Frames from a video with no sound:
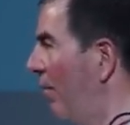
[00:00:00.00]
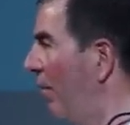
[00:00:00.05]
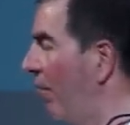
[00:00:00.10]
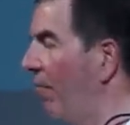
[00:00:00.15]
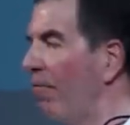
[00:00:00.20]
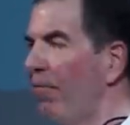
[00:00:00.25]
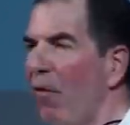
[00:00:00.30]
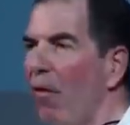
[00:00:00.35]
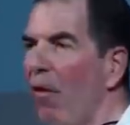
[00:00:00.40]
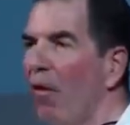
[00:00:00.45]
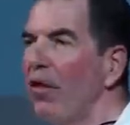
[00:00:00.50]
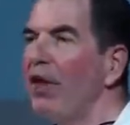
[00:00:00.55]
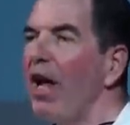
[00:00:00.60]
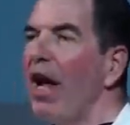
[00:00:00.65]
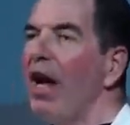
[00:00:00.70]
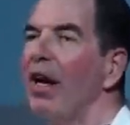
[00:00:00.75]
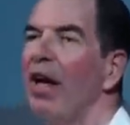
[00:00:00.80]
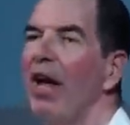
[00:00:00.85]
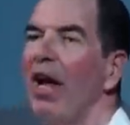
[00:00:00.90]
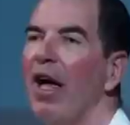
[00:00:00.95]
before
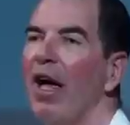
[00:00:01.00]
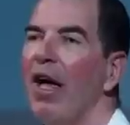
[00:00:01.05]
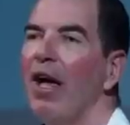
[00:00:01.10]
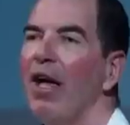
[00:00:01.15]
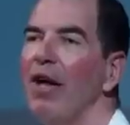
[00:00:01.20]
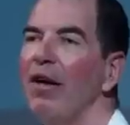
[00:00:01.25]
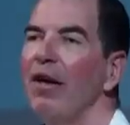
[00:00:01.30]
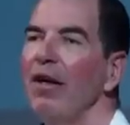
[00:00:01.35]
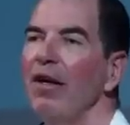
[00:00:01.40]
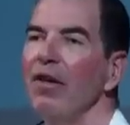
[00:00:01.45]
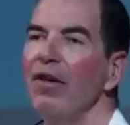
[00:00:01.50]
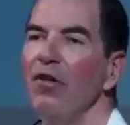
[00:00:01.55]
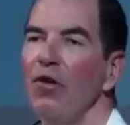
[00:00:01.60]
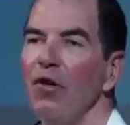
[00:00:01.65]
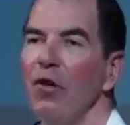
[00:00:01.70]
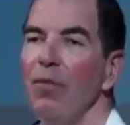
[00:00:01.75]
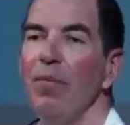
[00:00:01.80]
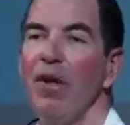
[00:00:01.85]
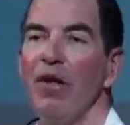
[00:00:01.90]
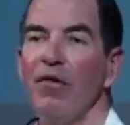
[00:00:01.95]
they can
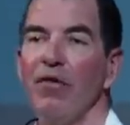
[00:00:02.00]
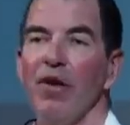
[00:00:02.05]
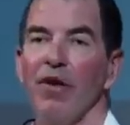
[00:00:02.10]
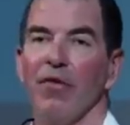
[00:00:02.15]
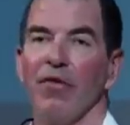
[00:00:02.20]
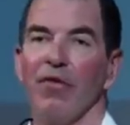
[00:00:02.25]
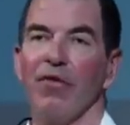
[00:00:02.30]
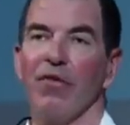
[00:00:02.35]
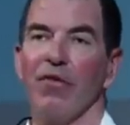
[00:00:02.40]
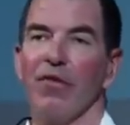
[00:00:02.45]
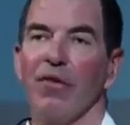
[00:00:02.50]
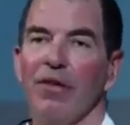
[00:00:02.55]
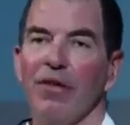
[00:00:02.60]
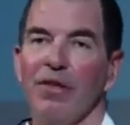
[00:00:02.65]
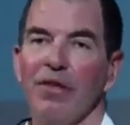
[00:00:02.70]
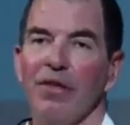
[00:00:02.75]
do business.